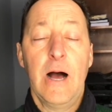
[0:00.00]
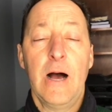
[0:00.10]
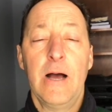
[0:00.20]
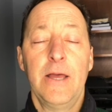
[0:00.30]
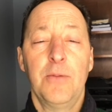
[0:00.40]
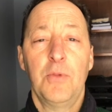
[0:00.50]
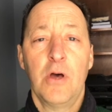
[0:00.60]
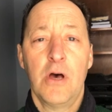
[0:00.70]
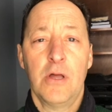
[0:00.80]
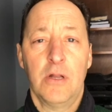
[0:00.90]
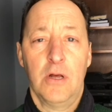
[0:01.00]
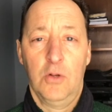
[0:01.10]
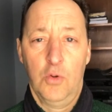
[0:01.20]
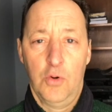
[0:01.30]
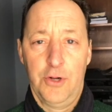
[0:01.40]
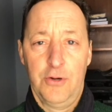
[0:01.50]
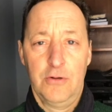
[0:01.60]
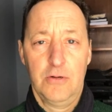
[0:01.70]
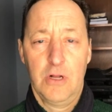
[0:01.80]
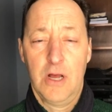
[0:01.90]
I am not a
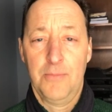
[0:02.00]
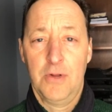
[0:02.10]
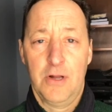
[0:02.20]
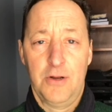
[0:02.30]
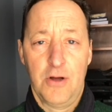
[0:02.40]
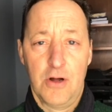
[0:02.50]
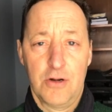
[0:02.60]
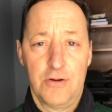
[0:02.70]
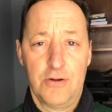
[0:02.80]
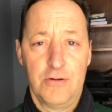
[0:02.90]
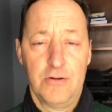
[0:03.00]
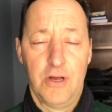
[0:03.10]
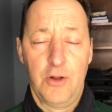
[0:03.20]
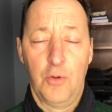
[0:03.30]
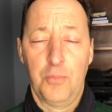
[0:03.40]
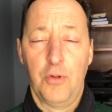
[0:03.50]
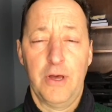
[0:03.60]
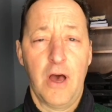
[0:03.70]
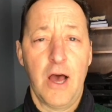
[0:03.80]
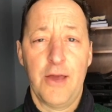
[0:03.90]
lawyer. I'm not a doctor. I don't play
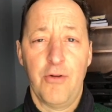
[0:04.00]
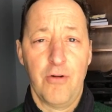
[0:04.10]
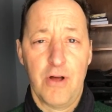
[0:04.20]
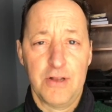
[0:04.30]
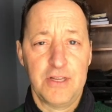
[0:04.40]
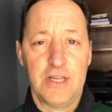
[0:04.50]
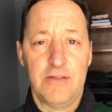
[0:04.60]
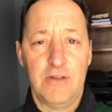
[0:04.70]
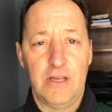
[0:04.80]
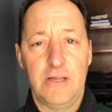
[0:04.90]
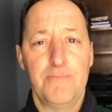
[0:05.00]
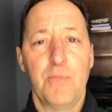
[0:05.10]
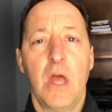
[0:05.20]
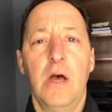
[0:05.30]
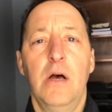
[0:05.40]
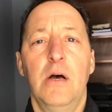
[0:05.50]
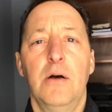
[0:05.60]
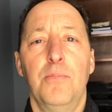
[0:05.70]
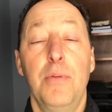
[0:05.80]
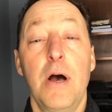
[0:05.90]
either on TV.
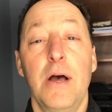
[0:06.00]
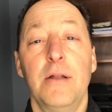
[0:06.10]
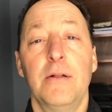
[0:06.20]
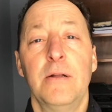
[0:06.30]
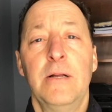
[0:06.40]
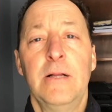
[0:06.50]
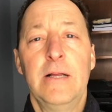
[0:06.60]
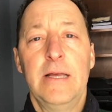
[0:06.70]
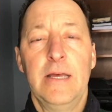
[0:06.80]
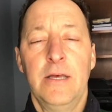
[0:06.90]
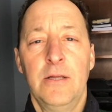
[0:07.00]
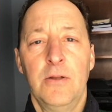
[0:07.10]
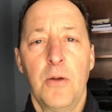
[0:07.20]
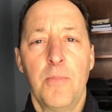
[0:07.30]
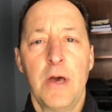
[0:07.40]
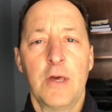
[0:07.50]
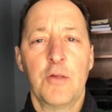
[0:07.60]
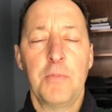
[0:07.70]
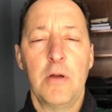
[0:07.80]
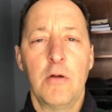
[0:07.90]
Uh, but in my
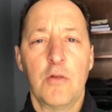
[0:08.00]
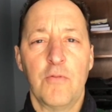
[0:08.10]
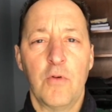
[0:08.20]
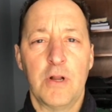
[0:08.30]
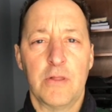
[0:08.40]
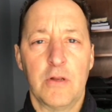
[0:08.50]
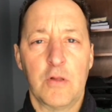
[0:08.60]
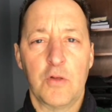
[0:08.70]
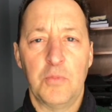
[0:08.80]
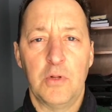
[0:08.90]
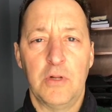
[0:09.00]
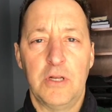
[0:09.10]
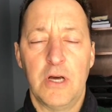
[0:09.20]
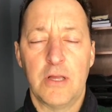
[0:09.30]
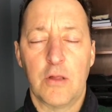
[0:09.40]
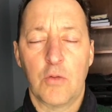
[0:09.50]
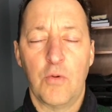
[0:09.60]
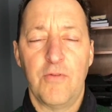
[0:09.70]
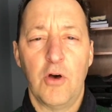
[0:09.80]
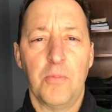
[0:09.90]
experience of running the Disability Digest,
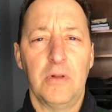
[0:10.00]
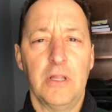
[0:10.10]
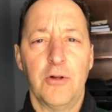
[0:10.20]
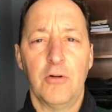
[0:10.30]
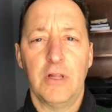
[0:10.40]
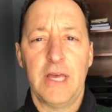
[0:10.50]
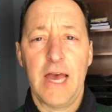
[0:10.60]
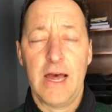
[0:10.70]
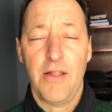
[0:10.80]
we've helped literally